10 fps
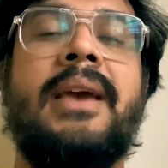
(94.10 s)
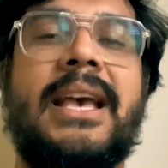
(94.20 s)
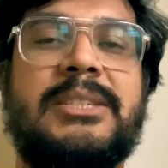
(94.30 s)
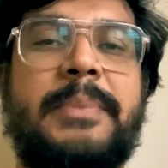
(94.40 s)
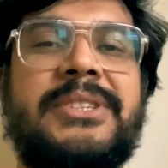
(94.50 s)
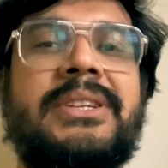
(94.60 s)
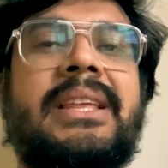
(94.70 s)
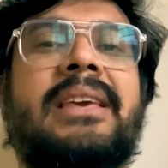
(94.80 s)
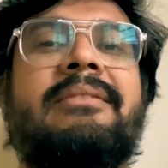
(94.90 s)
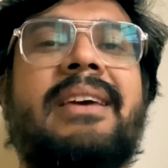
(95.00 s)

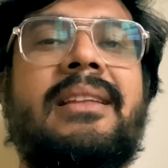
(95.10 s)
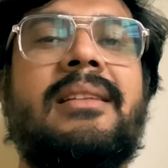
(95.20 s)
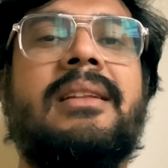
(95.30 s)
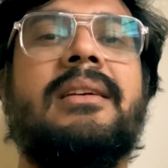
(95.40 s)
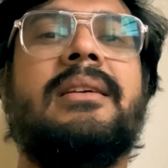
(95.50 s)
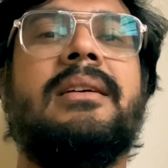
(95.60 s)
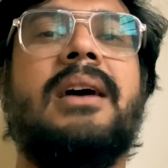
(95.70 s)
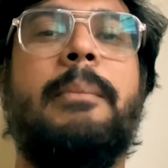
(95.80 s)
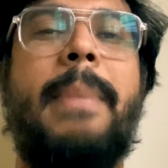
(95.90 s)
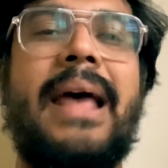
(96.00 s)
Especially when
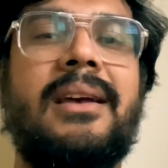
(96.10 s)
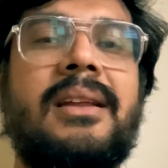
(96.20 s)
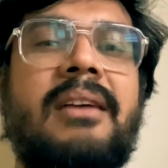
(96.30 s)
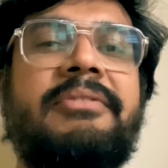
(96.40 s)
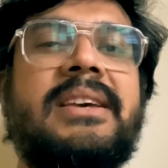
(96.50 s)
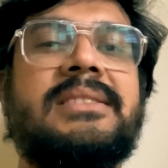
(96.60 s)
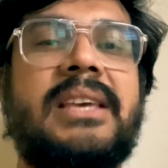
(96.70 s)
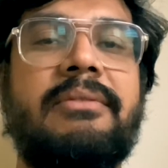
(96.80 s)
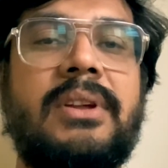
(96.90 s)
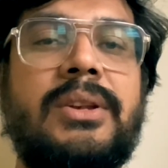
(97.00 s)
a paragraph is
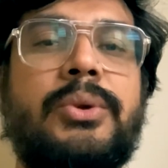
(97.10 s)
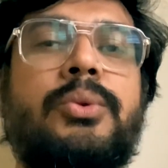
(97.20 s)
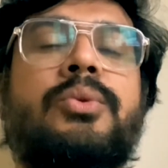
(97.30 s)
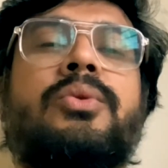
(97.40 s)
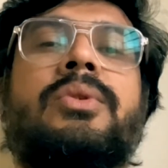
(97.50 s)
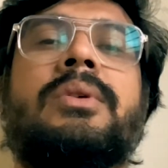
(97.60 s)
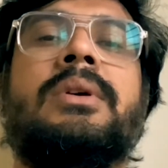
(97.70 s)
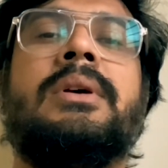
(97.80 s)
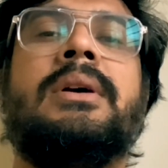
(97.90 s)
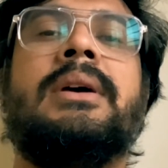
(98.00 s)
given to
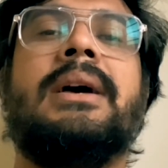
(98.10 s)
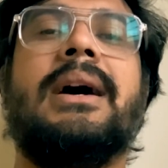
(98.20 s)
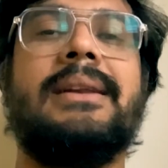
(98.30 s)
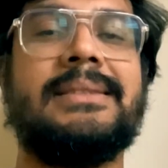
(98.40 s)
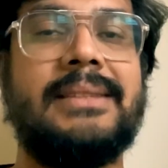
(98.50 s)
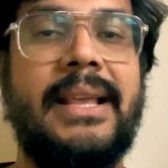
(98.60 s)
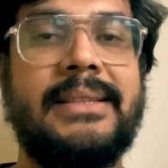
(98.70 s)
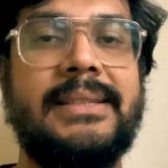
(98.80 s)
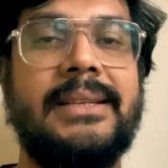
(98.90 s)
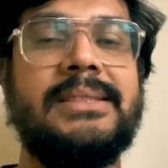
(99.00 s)
a
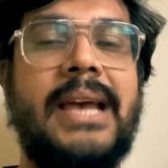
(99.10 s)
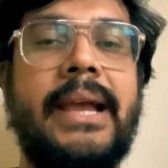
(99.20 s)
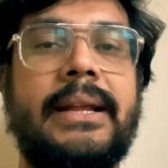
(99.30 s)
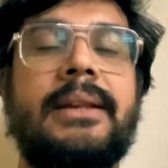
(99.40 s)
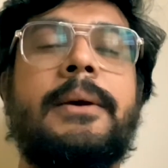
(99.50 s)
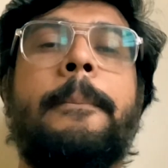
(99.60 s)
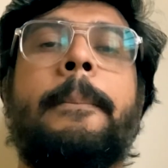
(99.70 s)
dyslexic child,